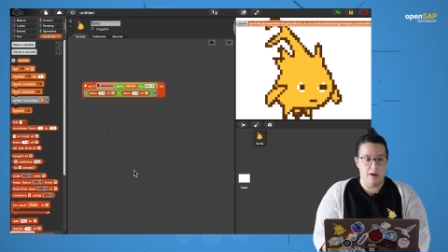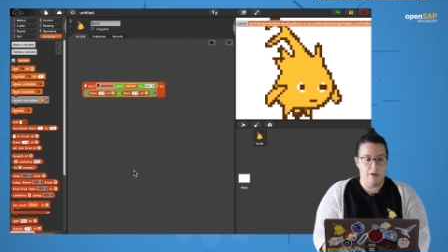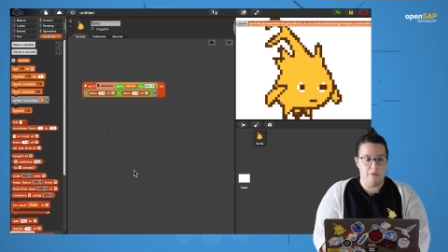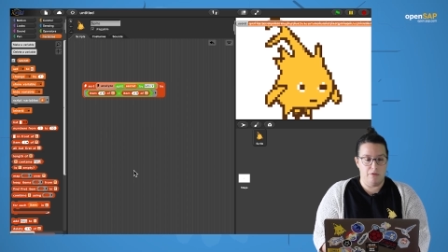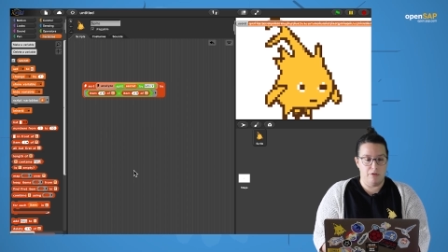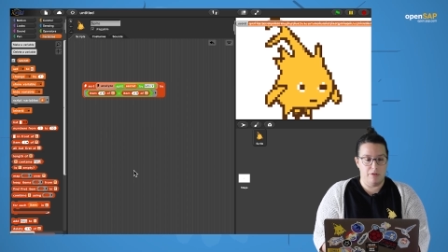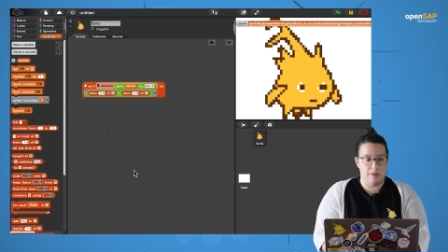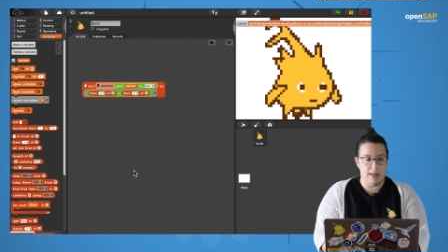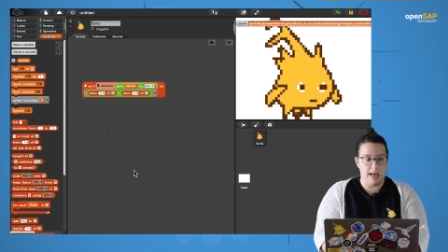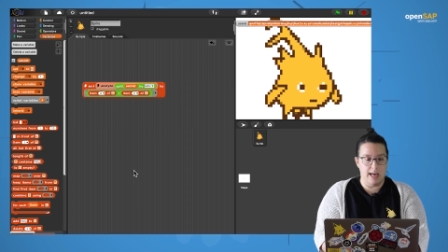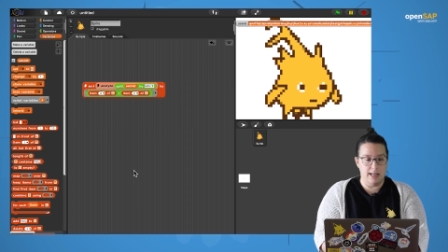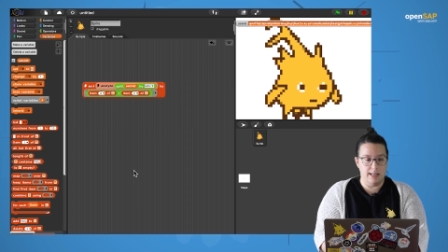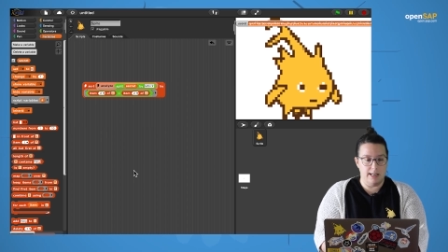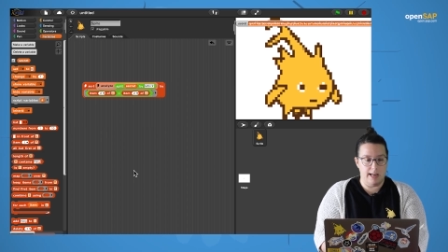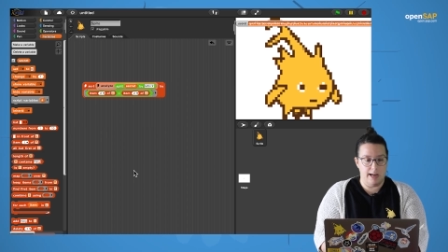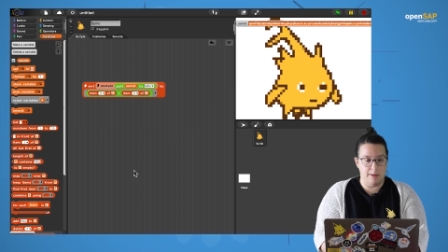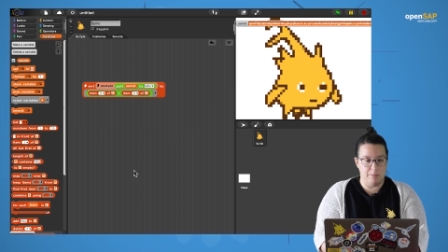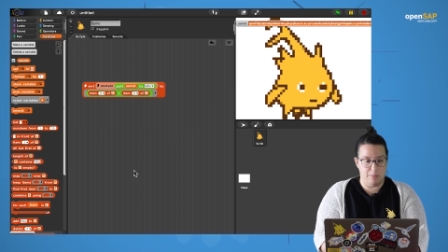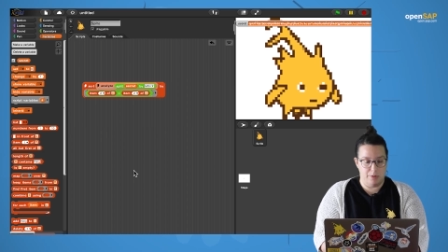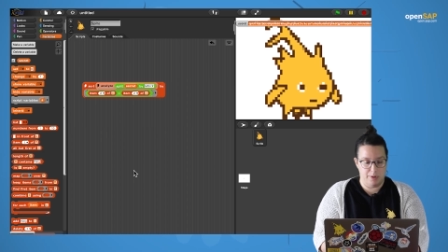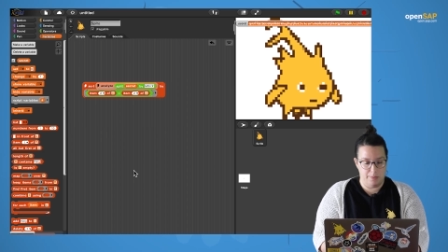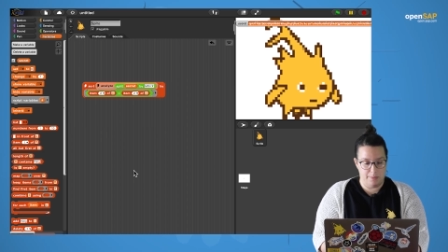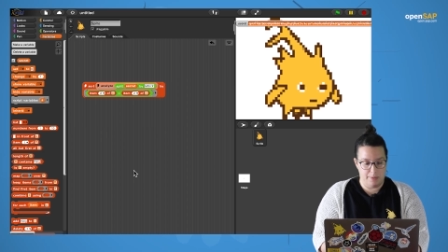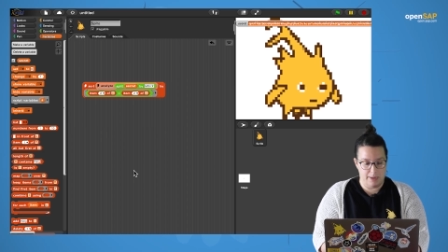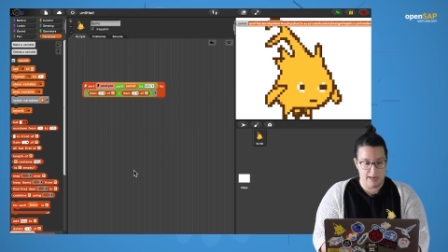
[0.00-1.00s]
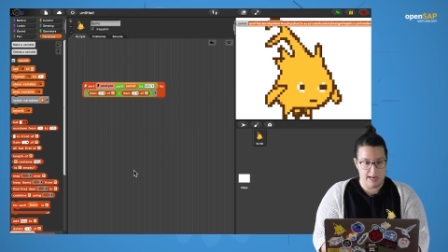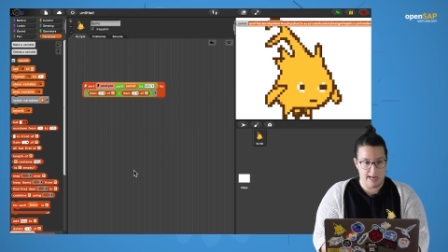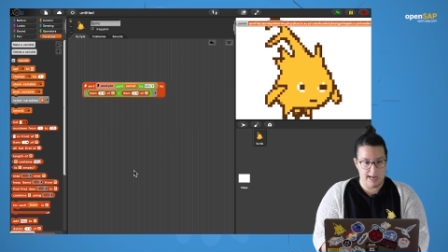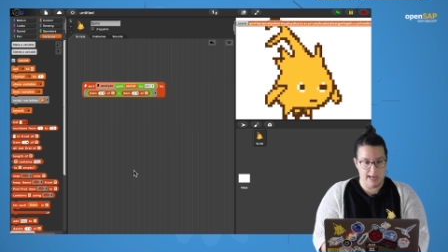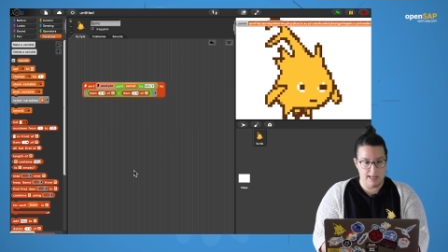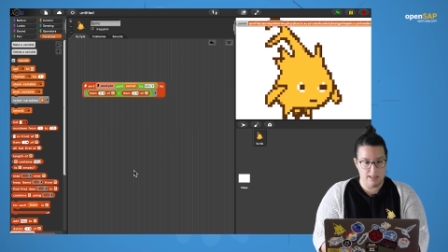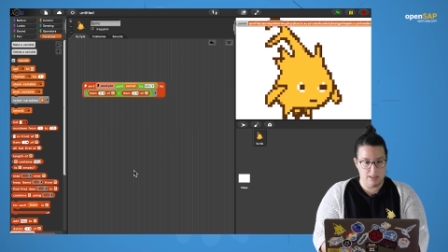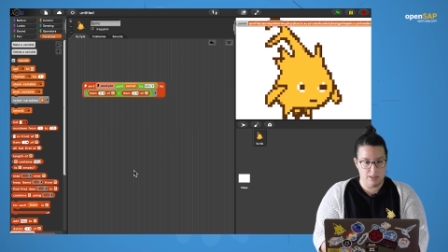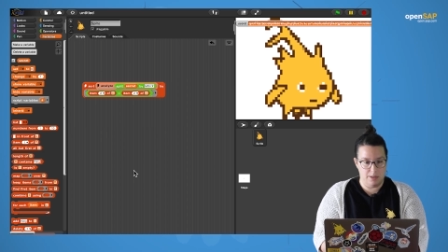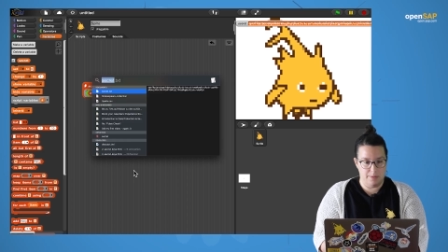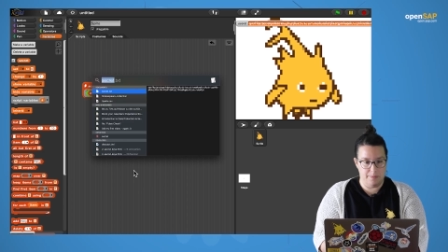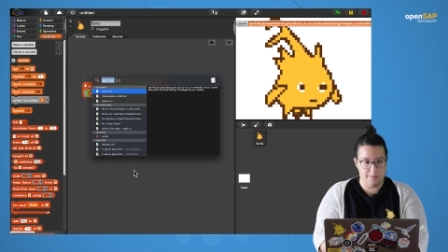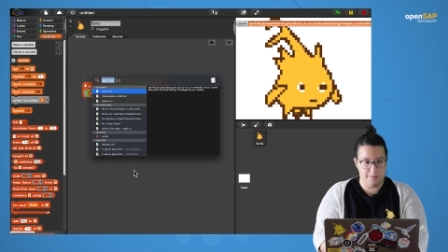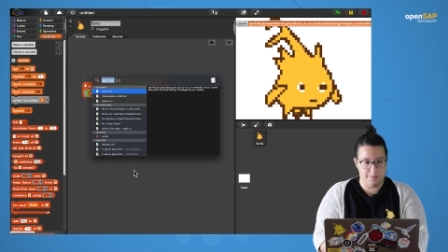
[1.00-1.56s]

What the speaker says: For that, I prepared